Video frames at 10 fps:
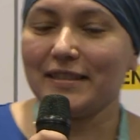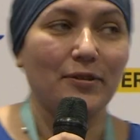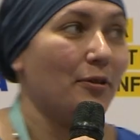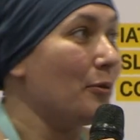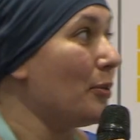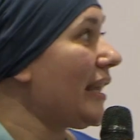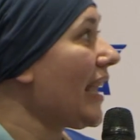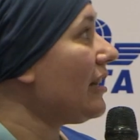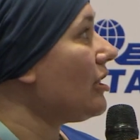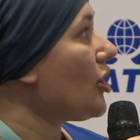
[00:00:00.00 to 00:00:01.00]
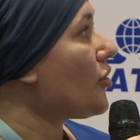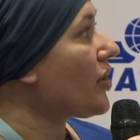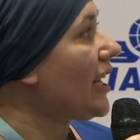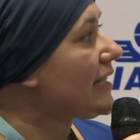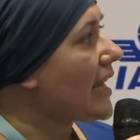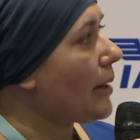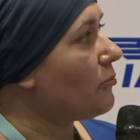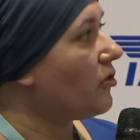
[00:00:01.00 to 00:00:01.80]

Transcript: So we can retime